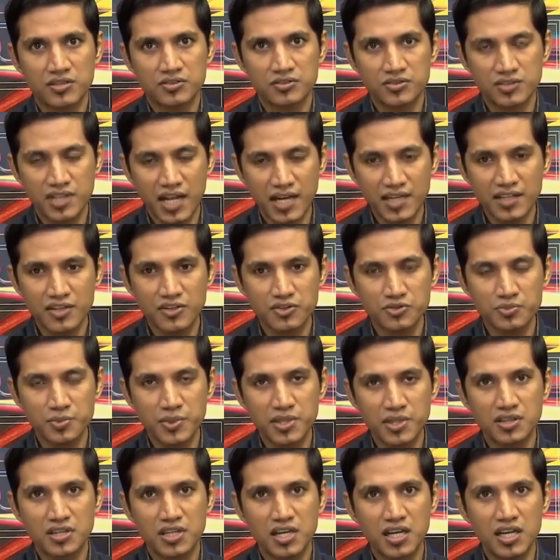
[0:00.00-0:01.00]
So, that gives
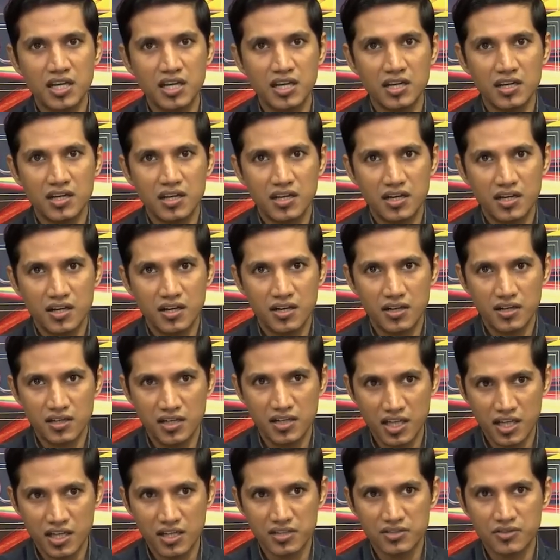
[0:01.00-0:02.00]
me 3
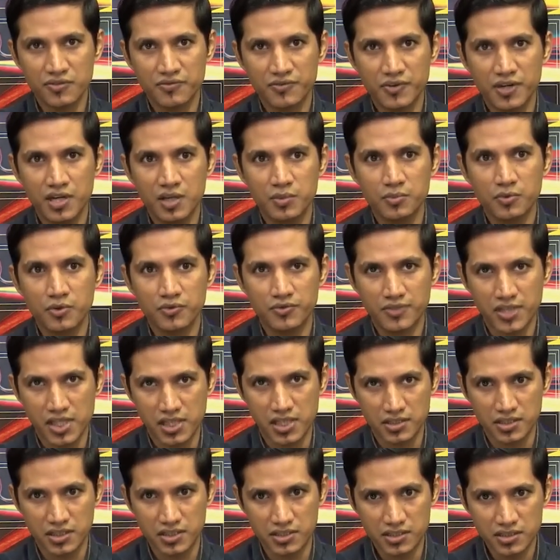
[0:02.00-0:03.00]
degrees of freedom of
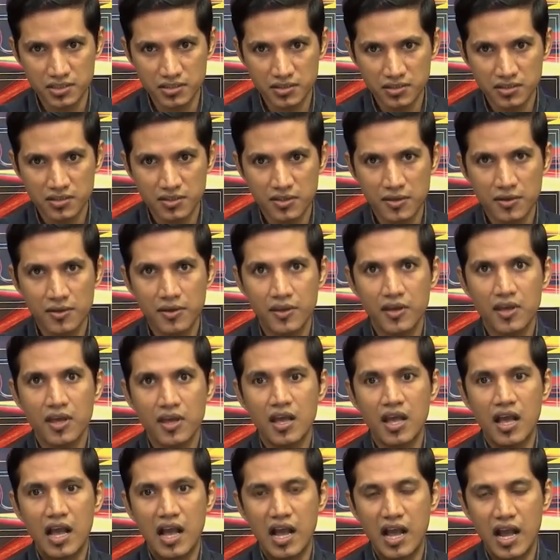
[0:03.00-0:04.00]
translation,
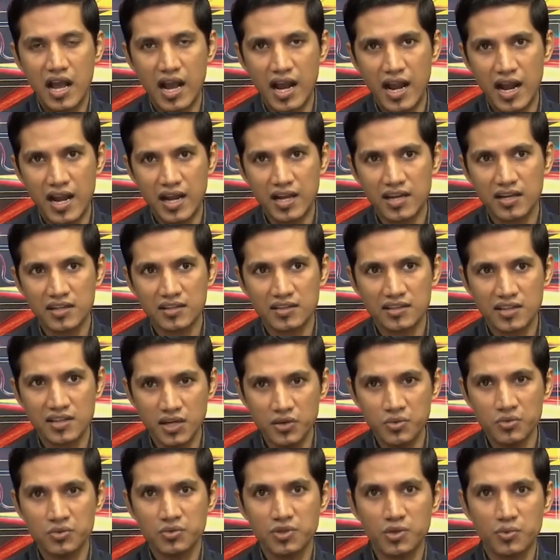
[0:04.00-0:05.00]
and
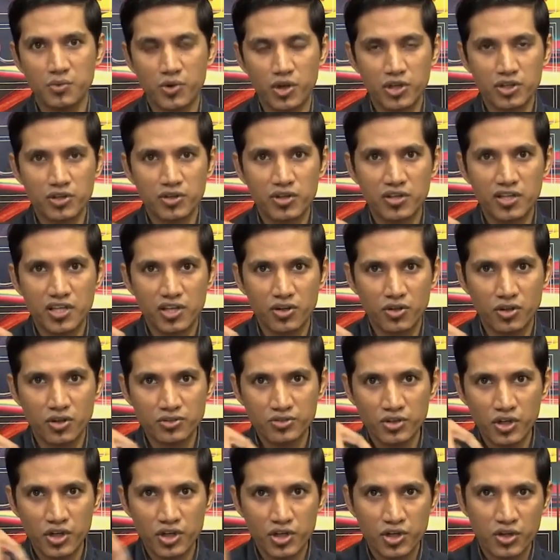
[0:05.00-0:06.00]
now the molecule can
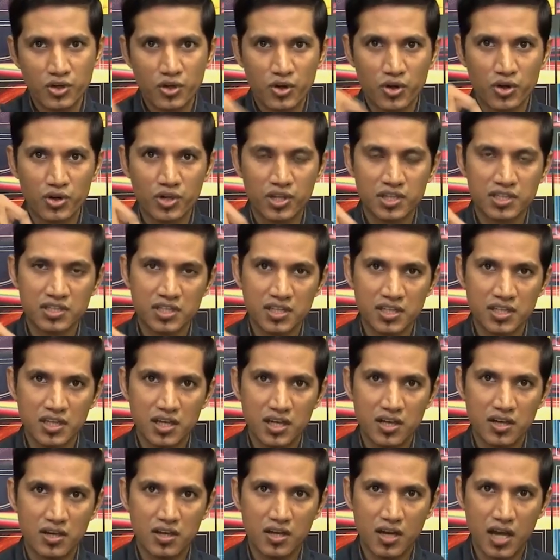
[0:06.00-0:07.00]
also undergo rotation
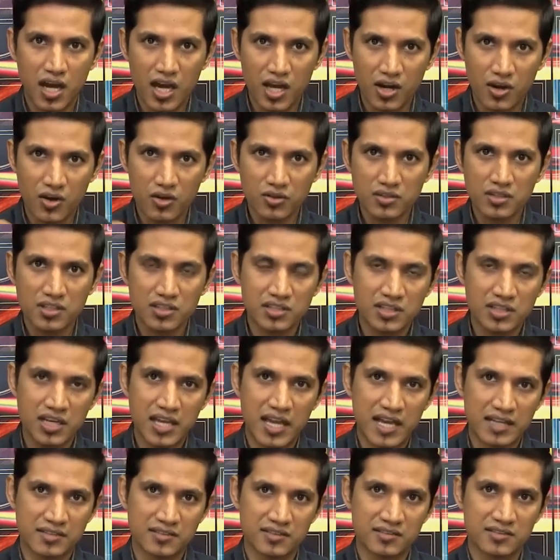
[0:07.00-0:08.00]
along the
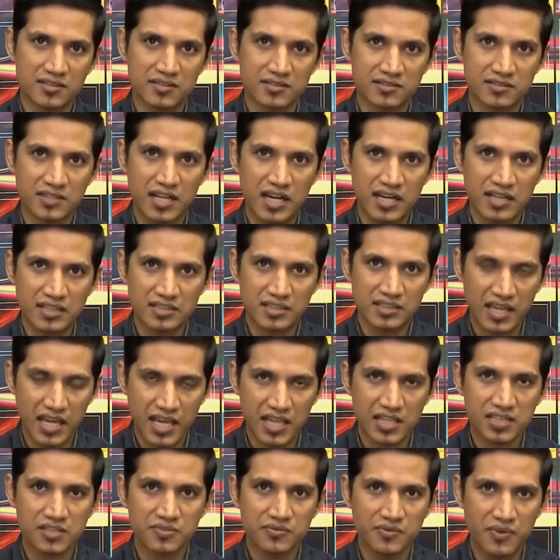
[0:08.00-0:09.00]
3 axes, that is
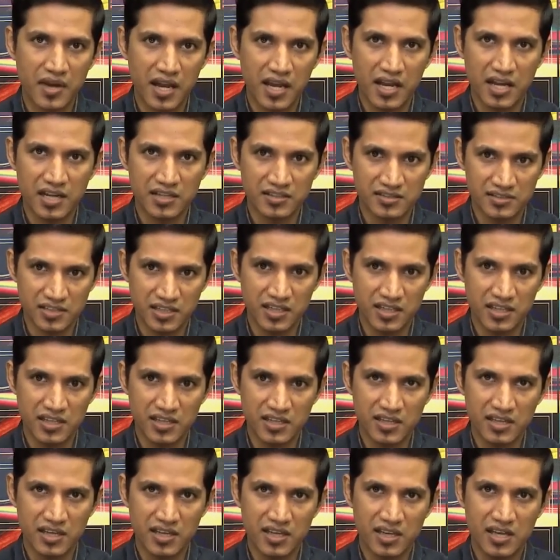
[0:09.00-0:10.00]
x, y and z.
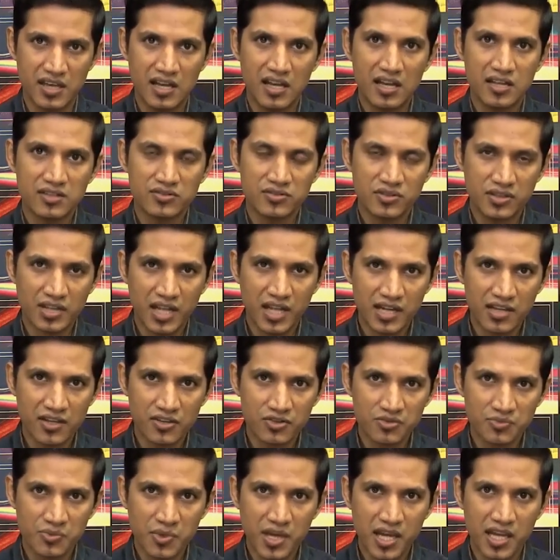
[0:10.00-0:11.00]
So, that
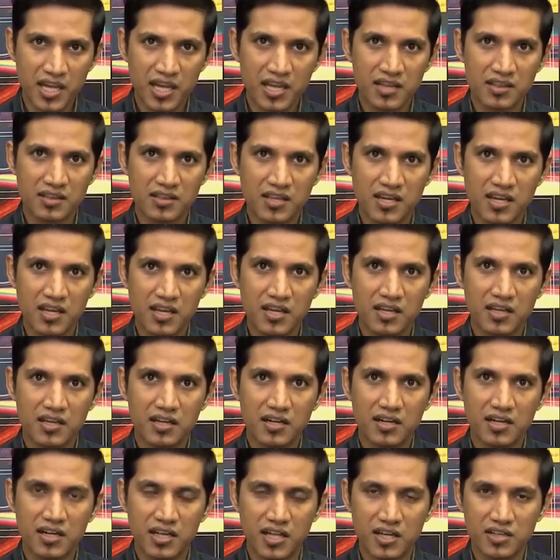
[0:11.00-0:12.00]
gives me again 3
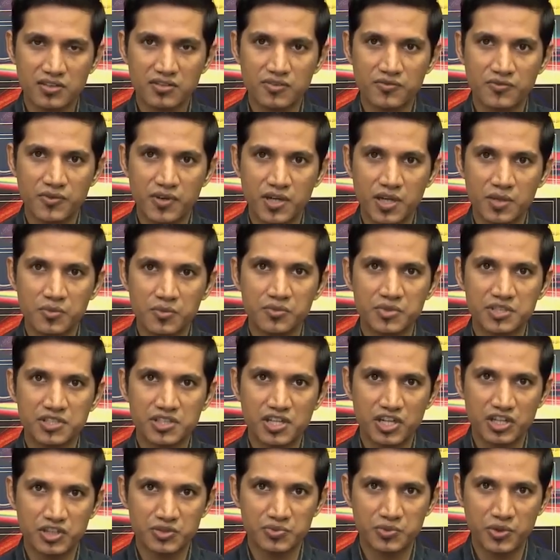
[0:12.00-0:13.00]
degrees of freedom which
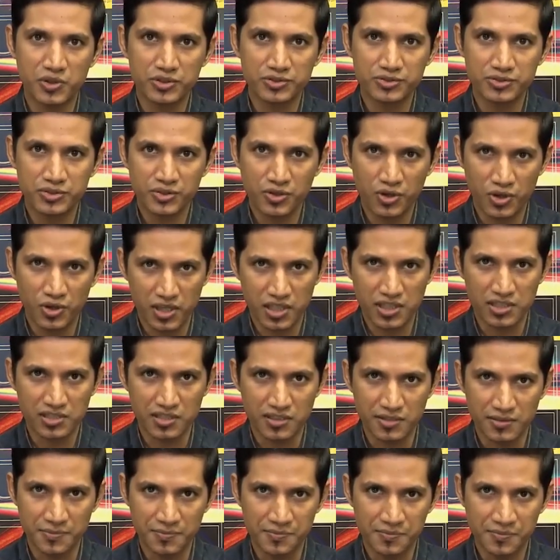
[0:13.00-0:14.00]
corresponds to
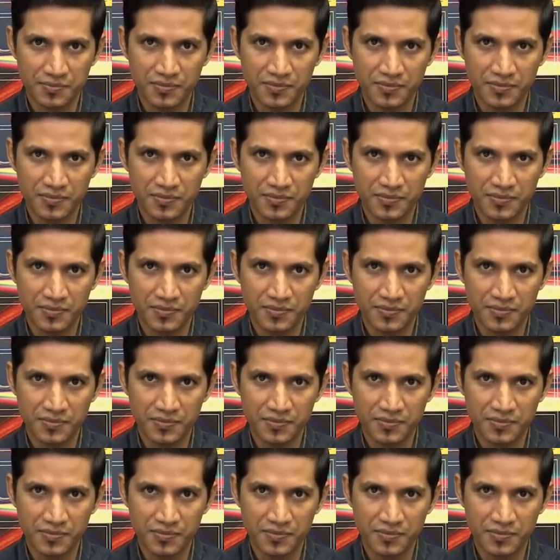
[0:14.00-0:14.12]
rotation.